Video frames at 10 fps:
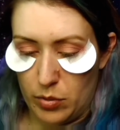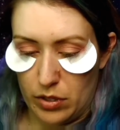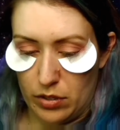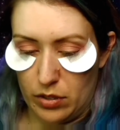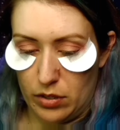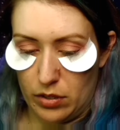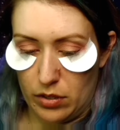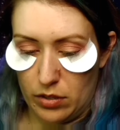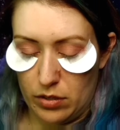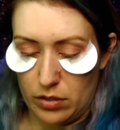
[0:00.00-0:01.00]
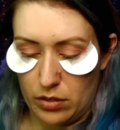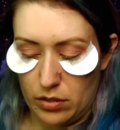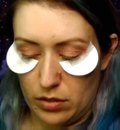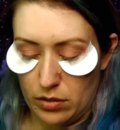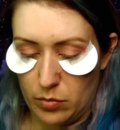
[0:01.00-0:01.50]
use the pixie
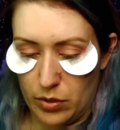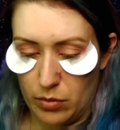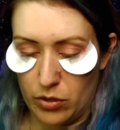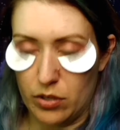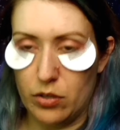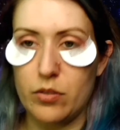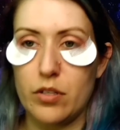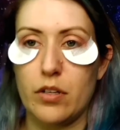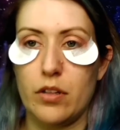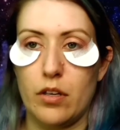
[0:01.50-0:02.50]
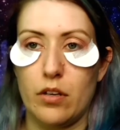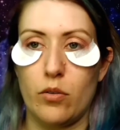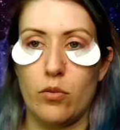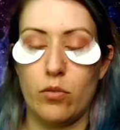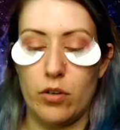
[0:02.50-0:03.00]
dust, but I'm going to
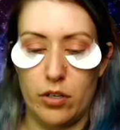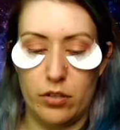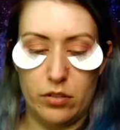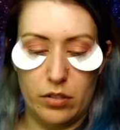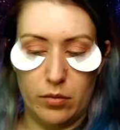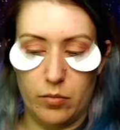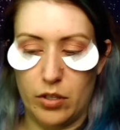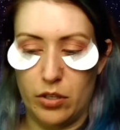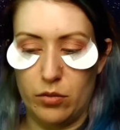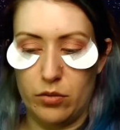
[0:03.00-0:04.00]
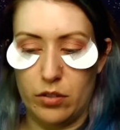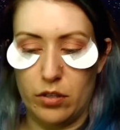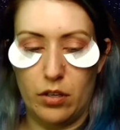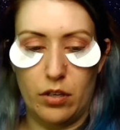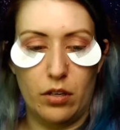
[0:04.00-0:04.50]
use it in the inner corners, and I'm
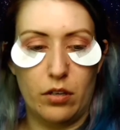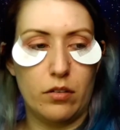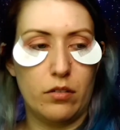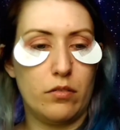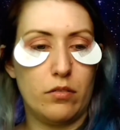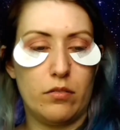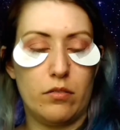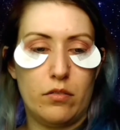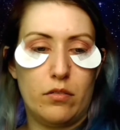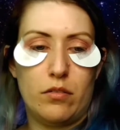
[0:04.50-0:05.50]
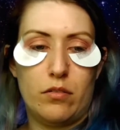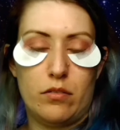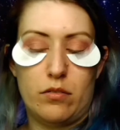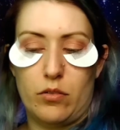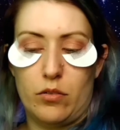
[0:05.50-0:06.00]
going to use the
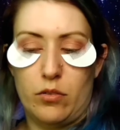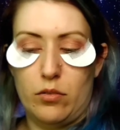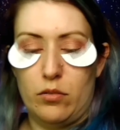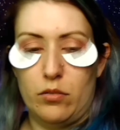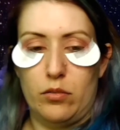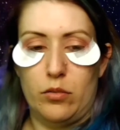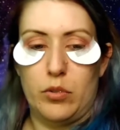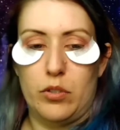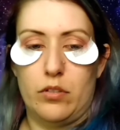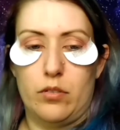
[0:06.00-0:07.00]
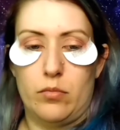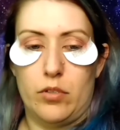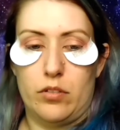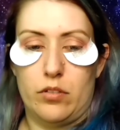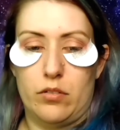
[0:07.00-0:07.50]
gold
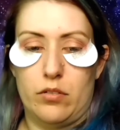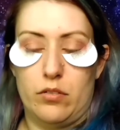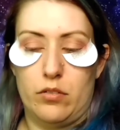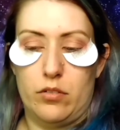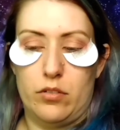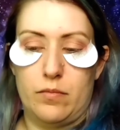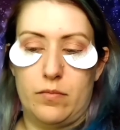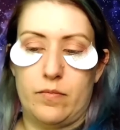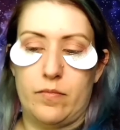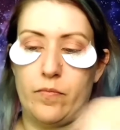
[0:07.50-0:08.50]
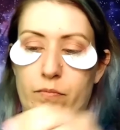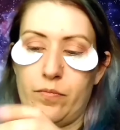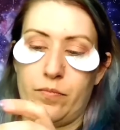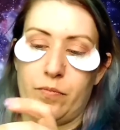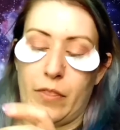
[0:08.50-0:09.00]
one. What is it called?
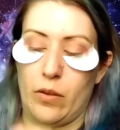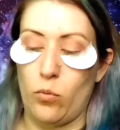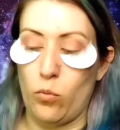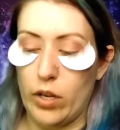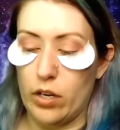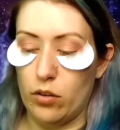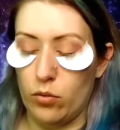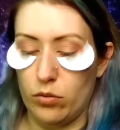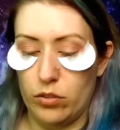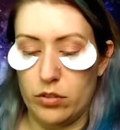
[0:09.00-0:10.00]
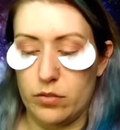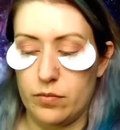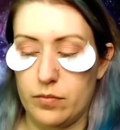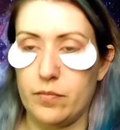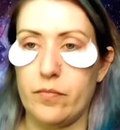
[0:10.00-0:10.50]
White
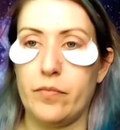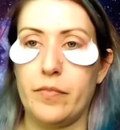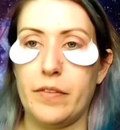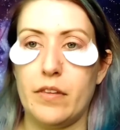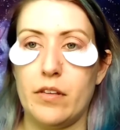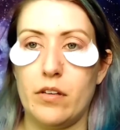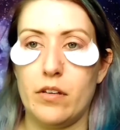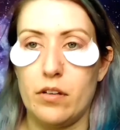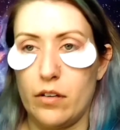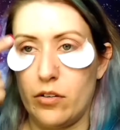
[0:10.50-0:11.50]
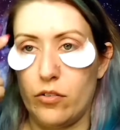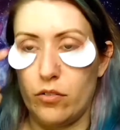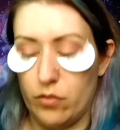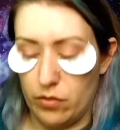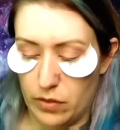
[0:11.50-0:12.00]
gold
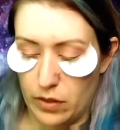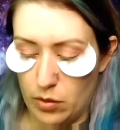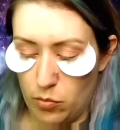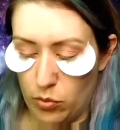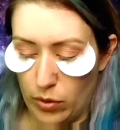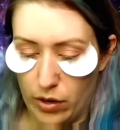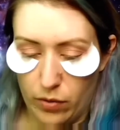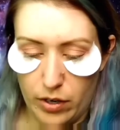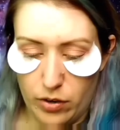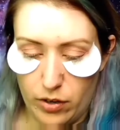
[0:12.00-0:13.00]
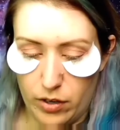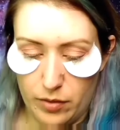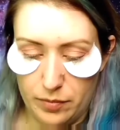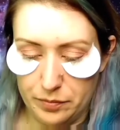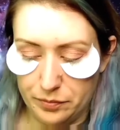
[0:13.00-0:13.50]
under the
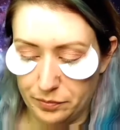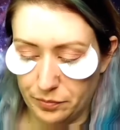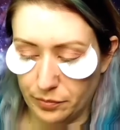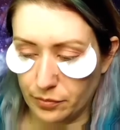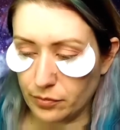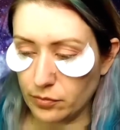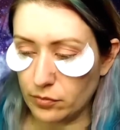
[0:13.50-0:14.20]
brow area.